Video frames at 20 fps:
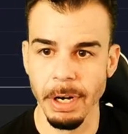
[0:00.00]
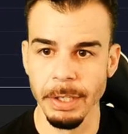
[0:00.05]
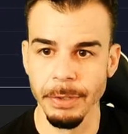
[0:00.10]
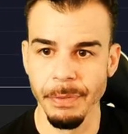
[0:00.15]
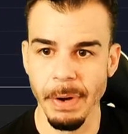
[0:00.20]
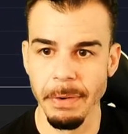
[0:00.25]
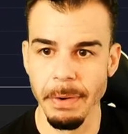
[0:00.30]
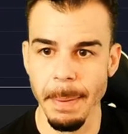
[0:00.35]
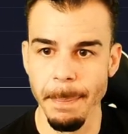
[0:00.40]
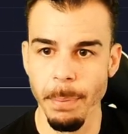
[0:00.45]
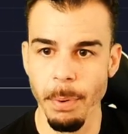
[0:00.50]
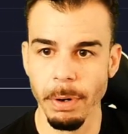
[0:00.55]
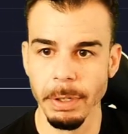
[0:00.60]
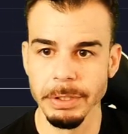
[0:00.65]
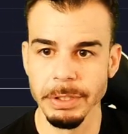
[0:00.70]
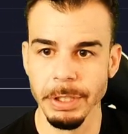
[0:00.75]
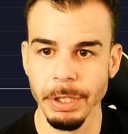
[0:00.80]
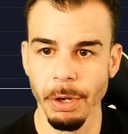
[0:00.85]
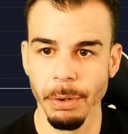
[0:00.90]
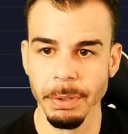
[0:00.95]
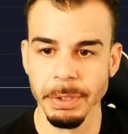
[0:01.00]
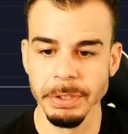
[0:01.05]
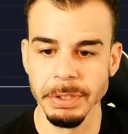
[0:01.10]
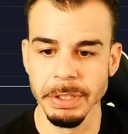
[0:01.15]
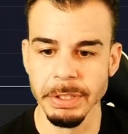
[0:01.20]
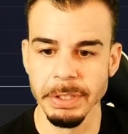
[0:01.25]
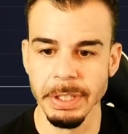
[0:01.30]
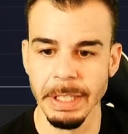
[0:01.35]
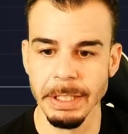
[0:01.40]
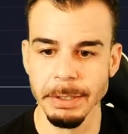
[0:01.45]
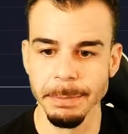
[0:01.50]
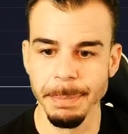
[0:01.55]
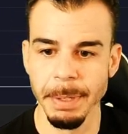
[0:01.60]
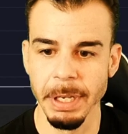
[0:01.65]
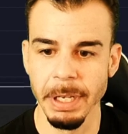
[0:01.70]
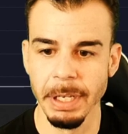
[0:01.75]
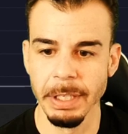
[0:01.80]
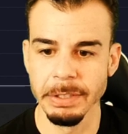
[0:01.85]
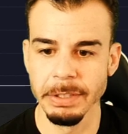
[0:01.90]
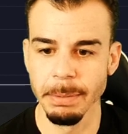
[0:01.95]
It's very important to notice these things
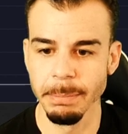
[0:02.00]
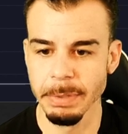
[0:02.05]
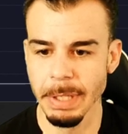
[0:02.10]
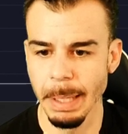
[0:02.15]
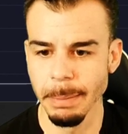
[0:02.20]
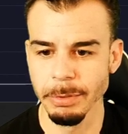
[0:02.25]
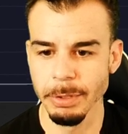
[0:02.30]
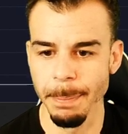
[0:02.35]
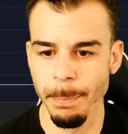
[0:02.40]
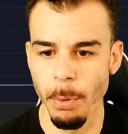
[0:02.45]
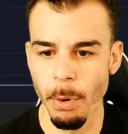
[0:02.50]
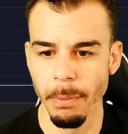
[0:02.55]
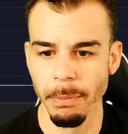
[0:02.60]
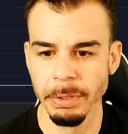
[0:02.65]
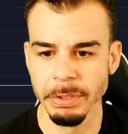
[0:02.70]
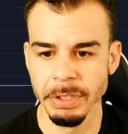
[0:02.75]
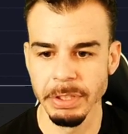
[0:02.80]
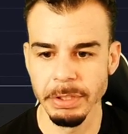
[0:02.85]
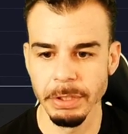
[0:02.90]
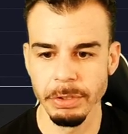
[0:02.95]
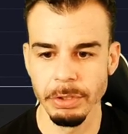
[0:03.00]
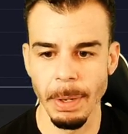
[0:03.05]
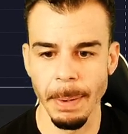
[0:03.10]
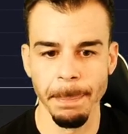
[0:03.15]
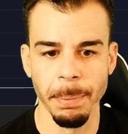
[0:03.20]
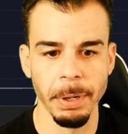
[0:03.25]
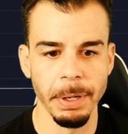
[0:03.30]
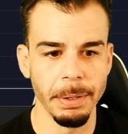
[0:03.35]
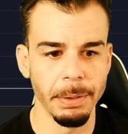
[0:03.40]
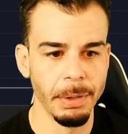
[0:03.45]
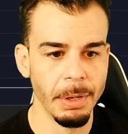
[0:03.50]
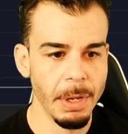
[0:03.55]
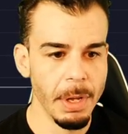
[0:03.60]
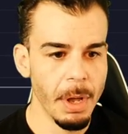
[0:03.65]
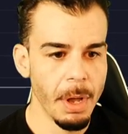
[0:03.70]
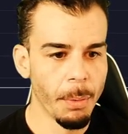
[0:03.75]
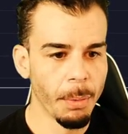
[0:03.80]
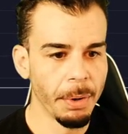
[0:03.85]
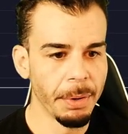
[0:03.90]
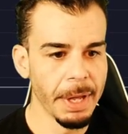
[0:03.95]
because sometimes support and resistance are put
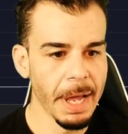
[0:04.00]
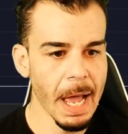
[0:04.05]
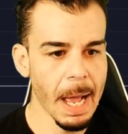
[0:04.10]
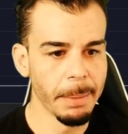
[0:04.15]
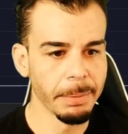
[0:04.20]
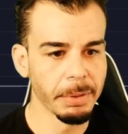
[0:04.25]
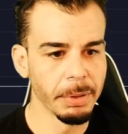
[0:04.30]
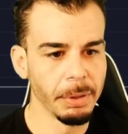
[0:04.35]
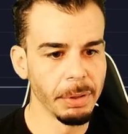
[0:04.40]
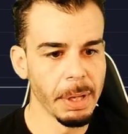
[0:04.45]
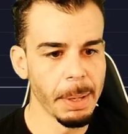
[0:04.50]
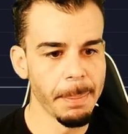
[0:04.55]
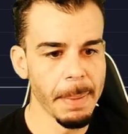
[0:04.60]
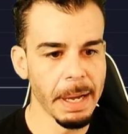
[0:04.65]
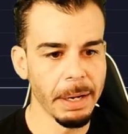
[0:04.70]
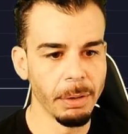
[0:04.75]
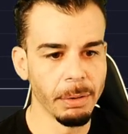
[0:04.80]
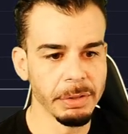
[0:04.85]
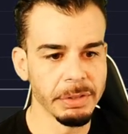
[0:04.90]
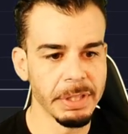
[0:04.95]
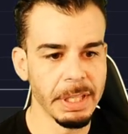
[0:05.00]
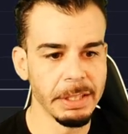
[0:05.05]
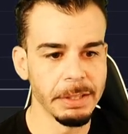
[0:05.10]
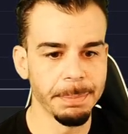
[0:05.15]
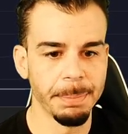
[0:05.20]
where they absolutely make no sense.